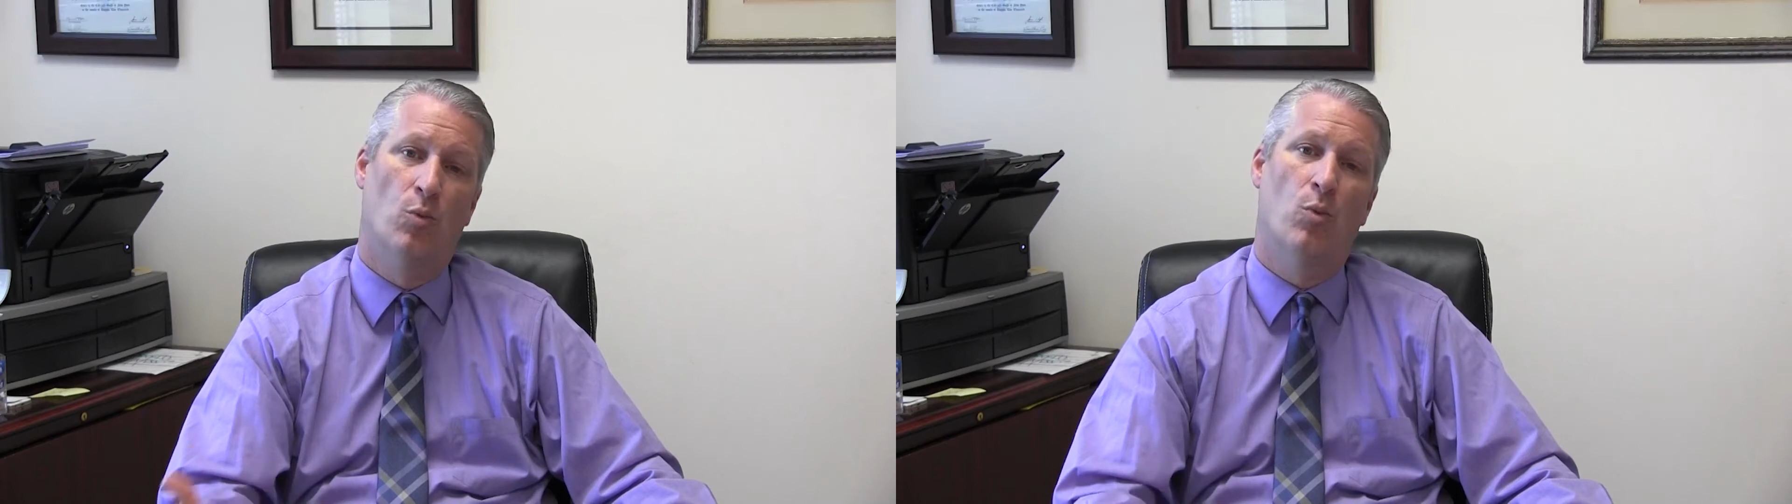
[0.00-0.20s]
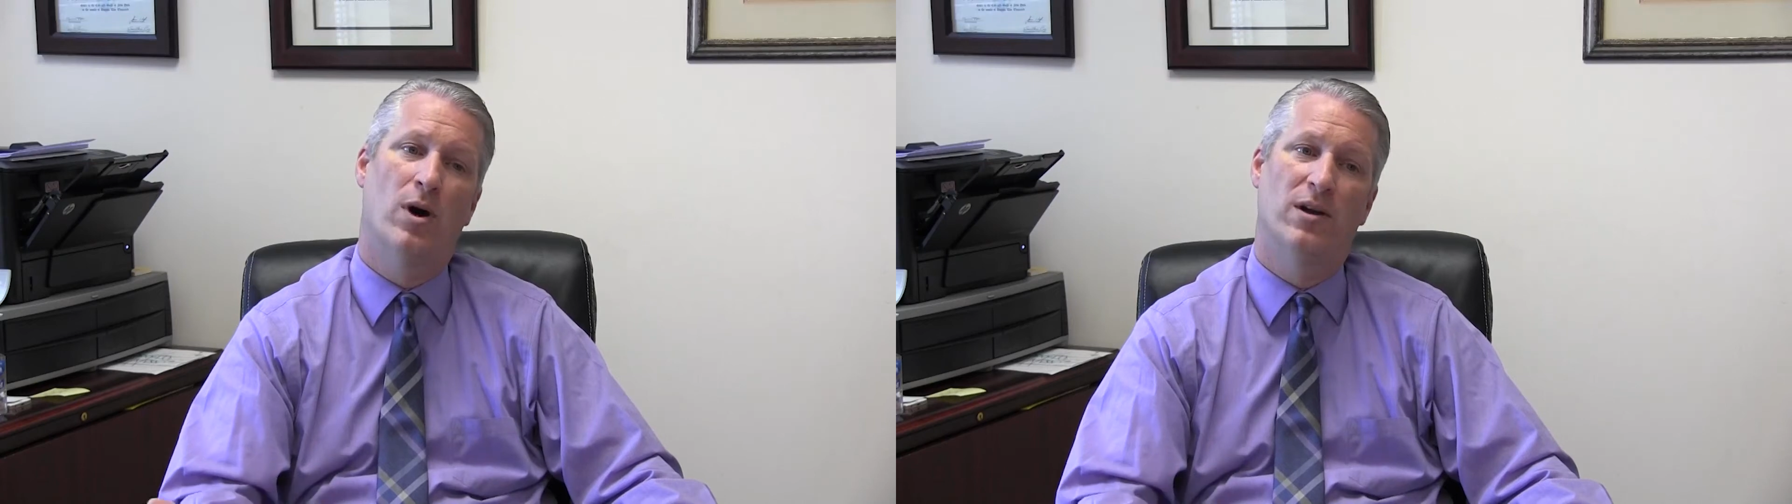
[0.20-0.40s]

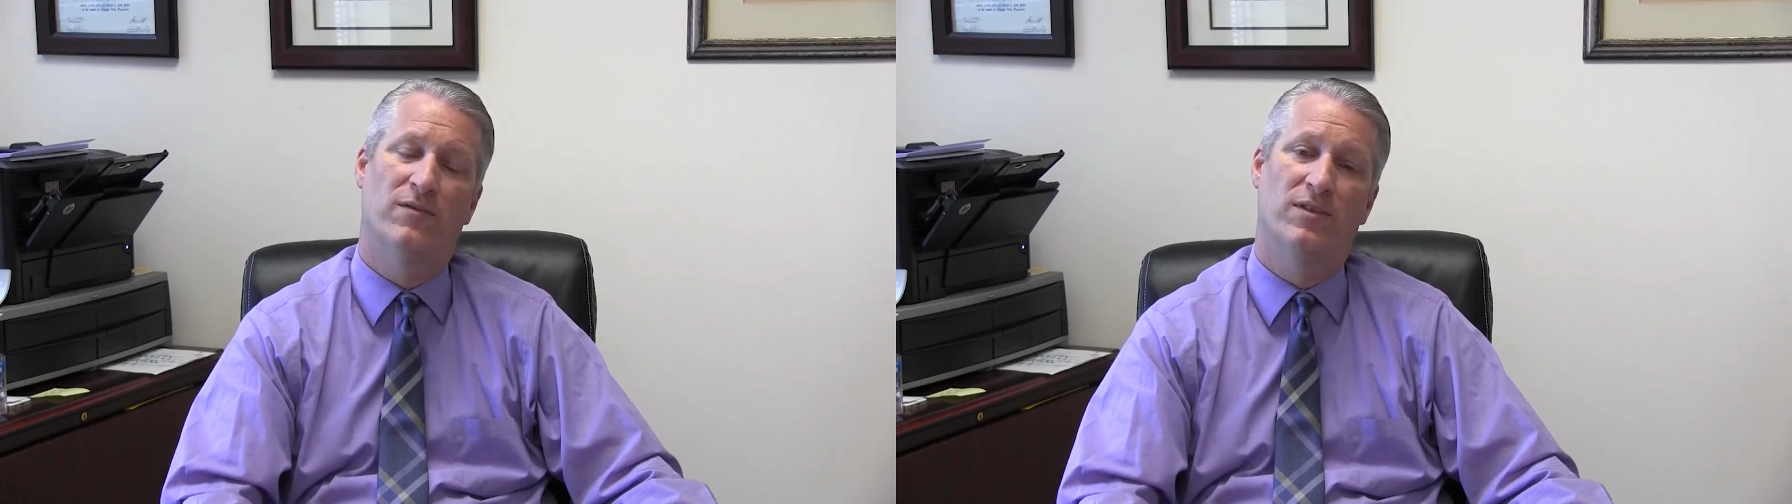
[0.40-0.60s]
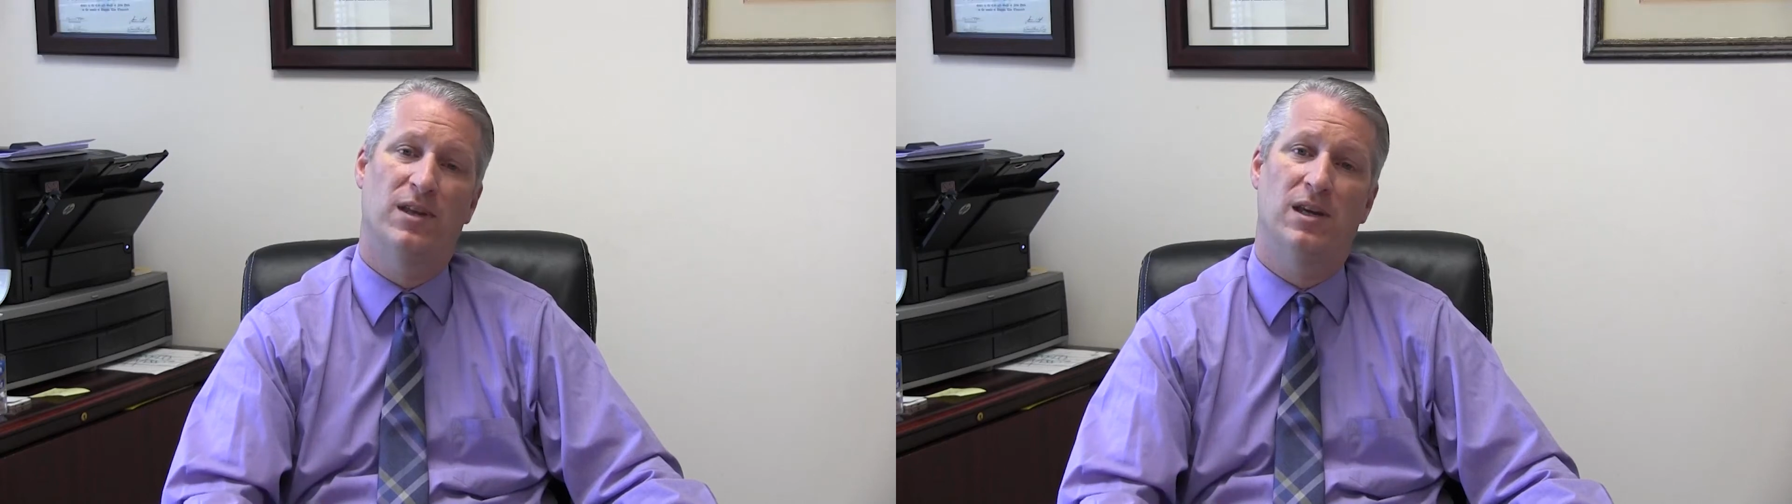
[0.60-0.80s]
one
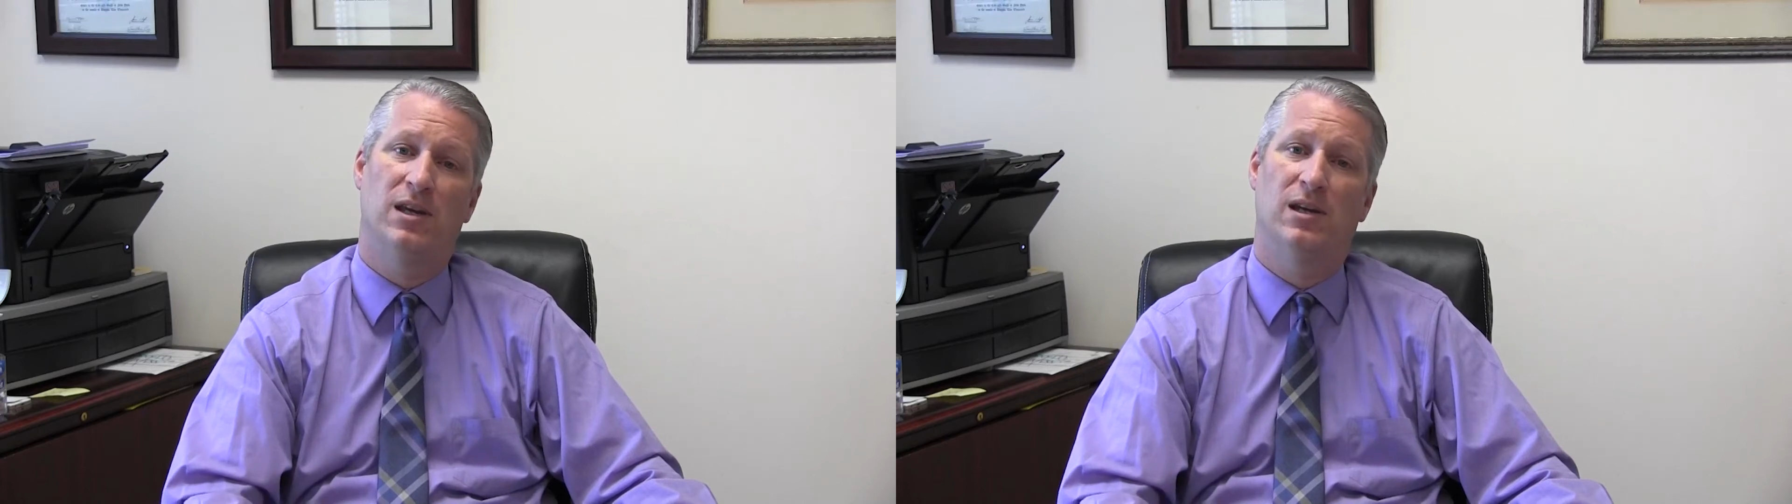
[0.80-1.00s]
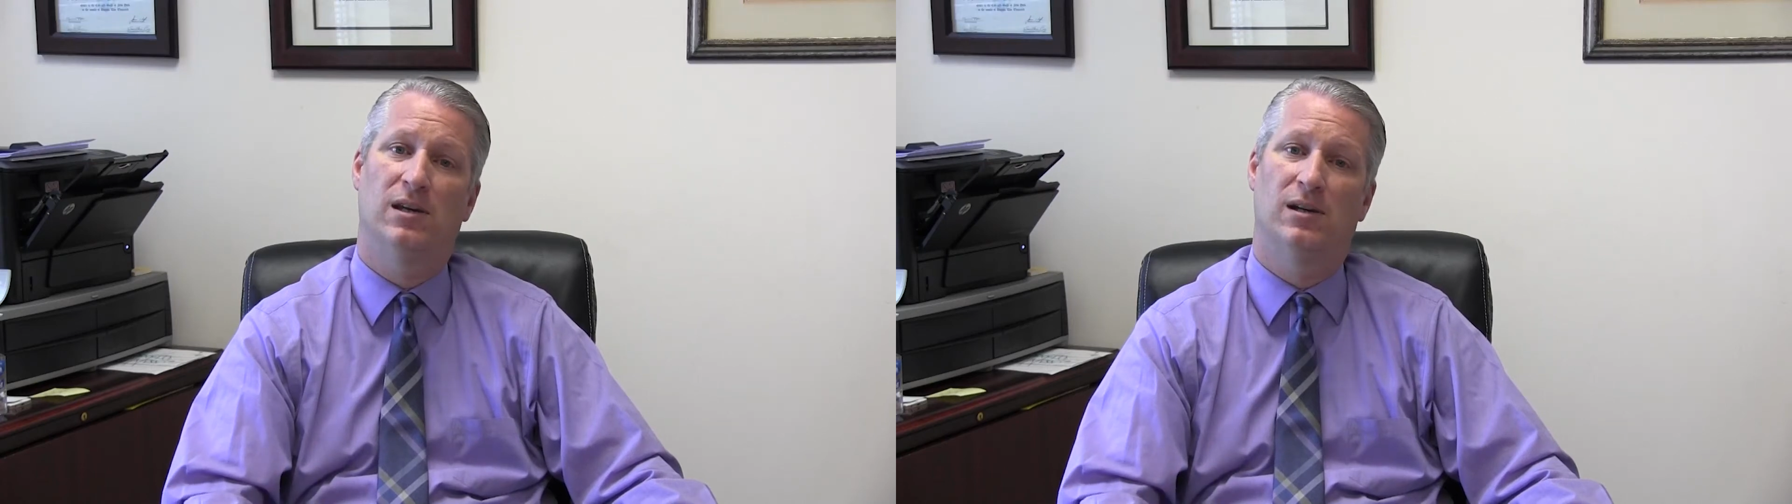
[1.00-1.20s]
of
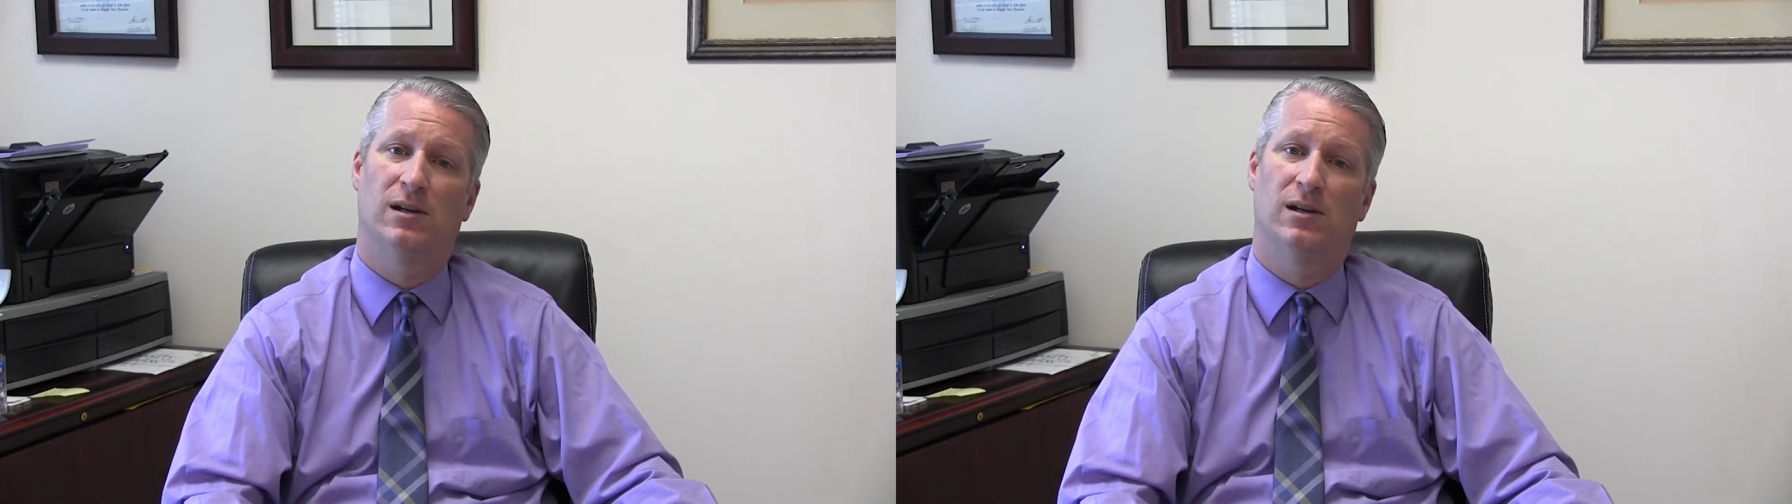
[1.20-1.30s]
the